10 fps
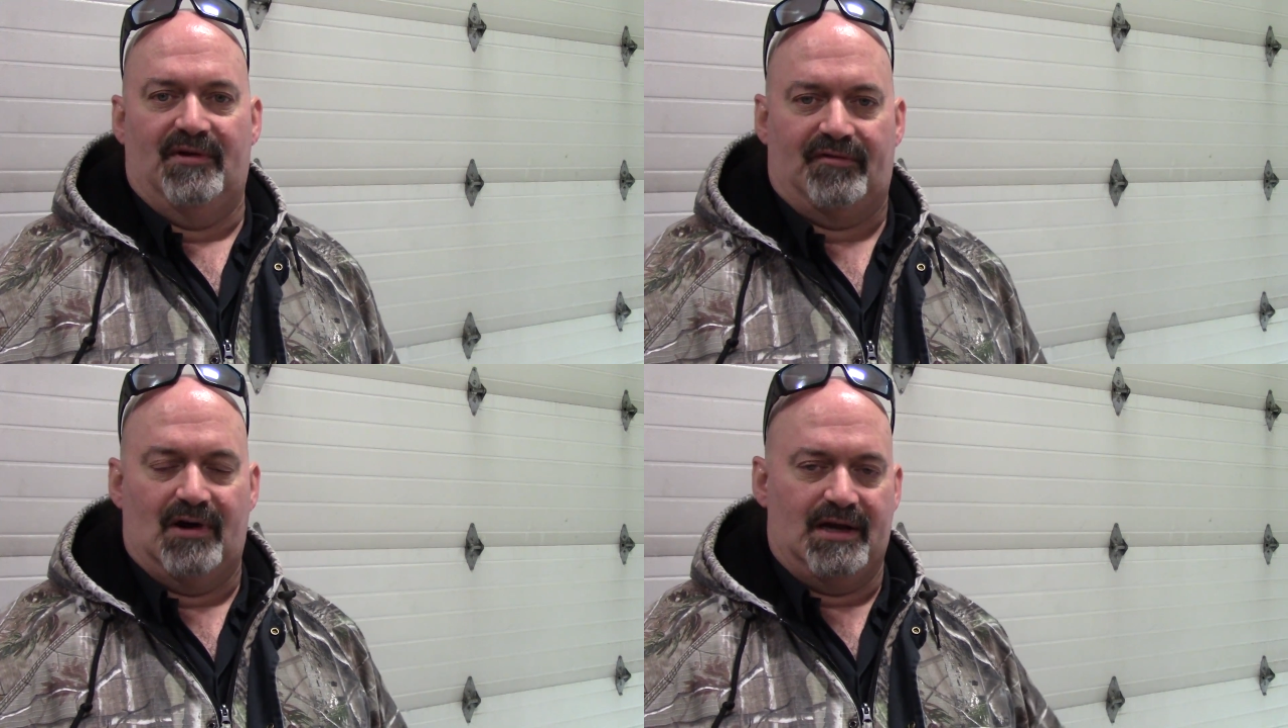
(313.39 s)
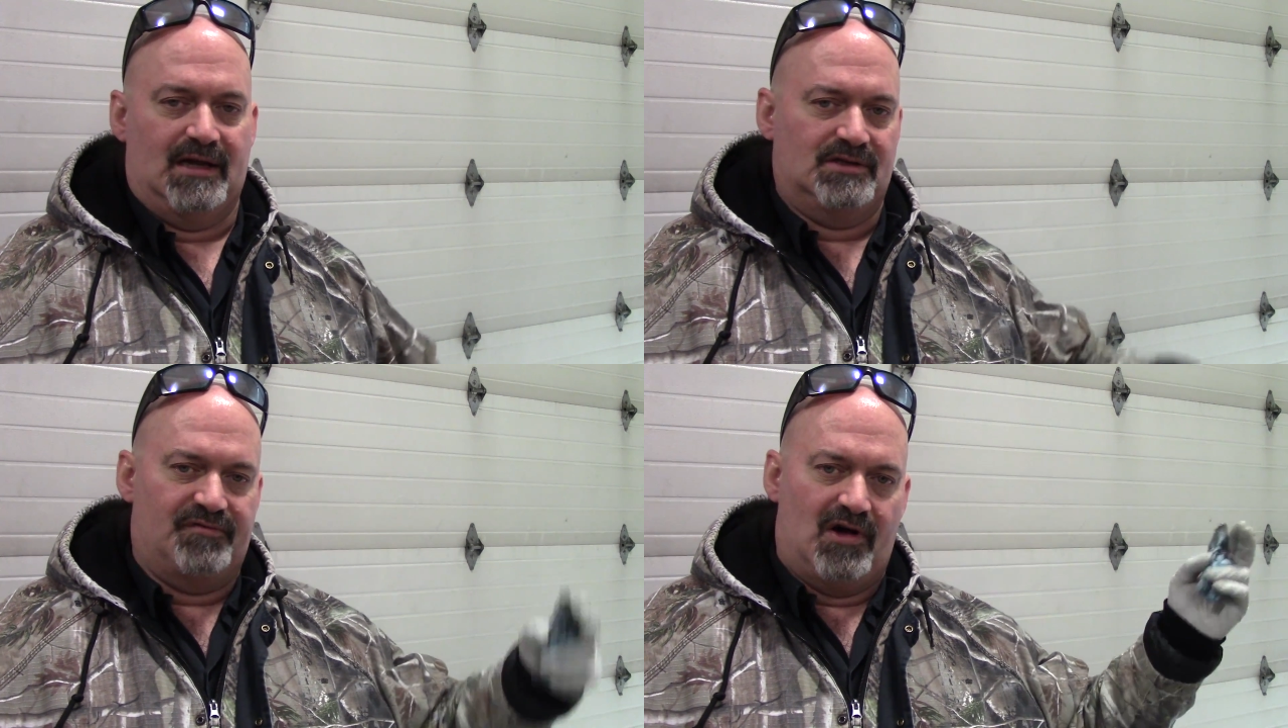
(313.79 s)
the front
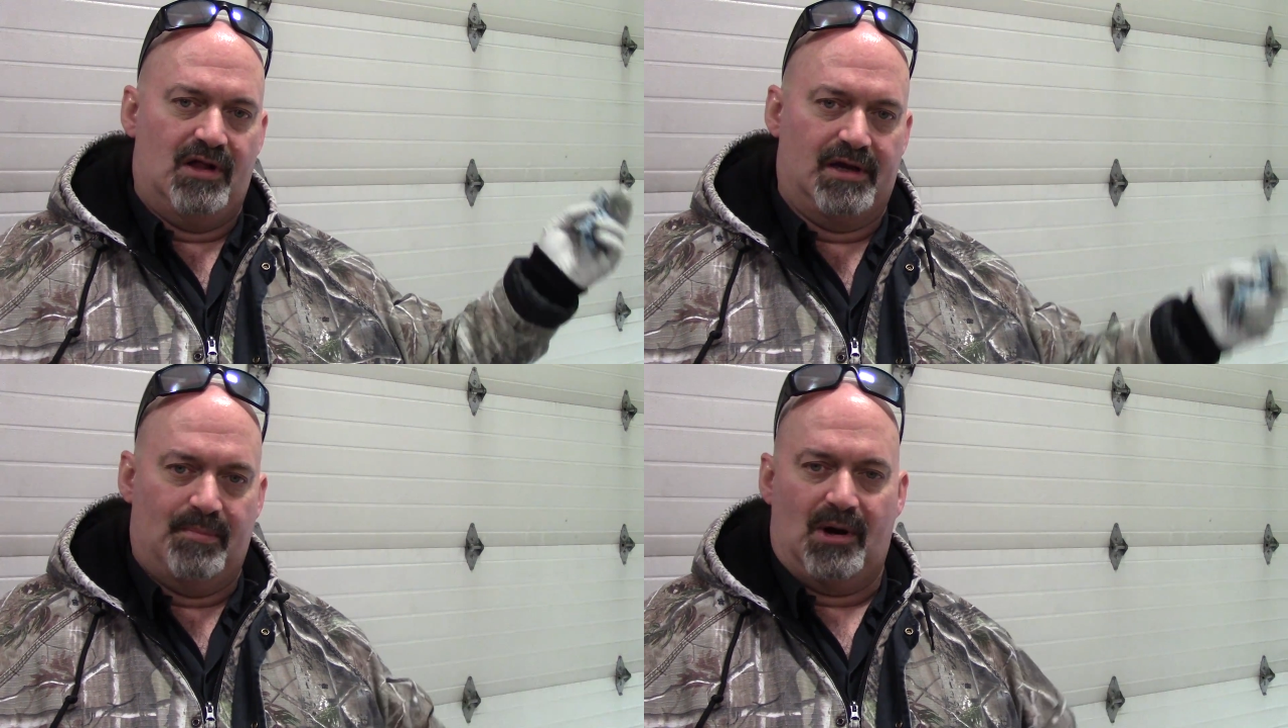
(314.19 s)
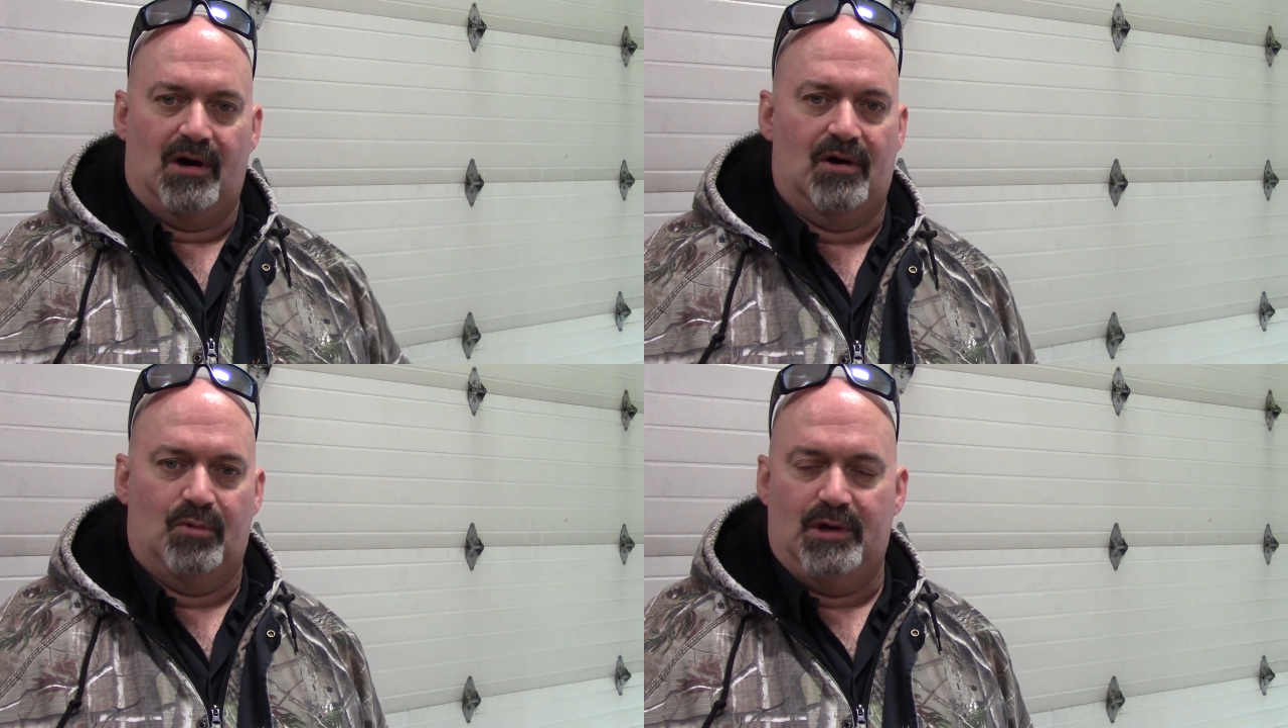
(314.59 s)
end's falling
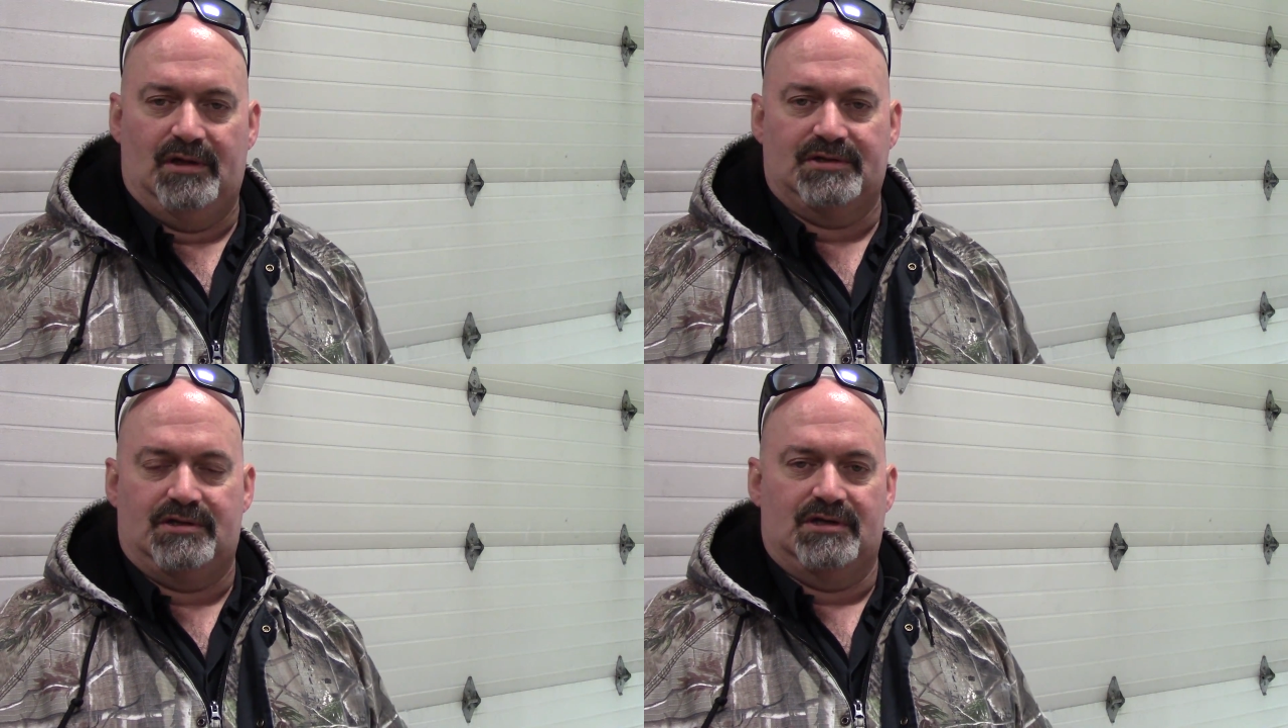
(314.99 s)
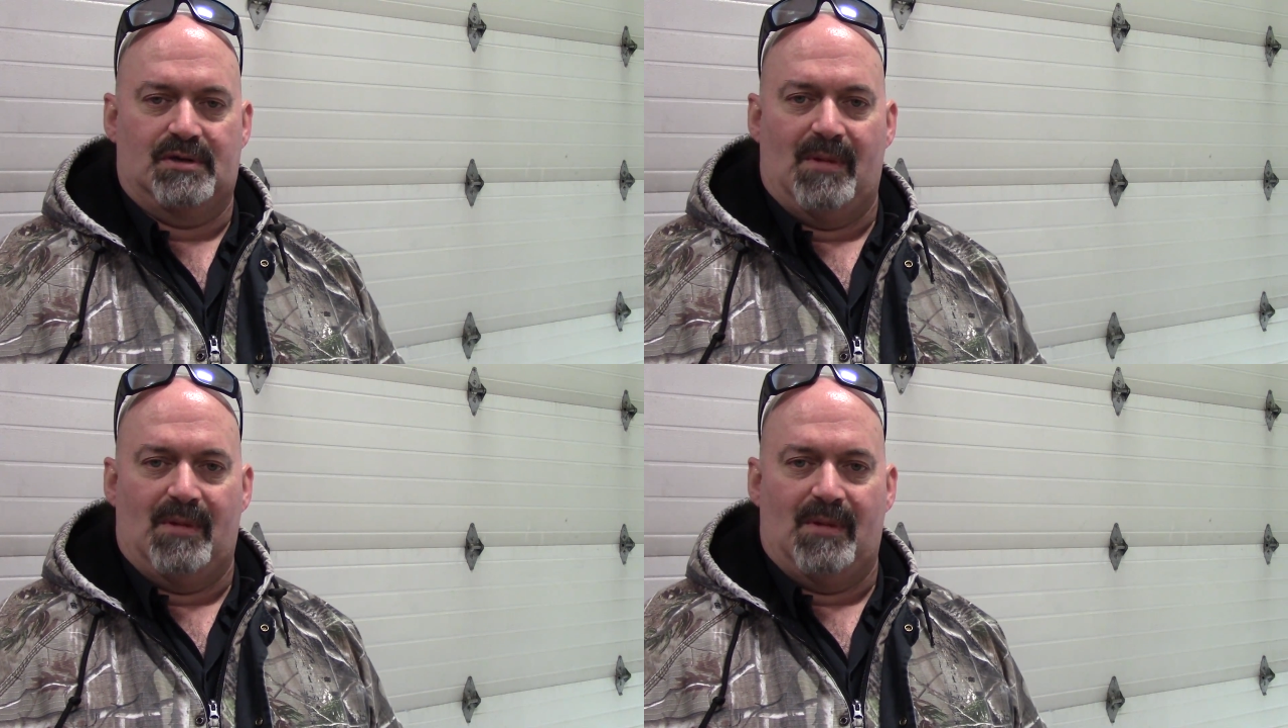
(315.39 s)
apart, wheels just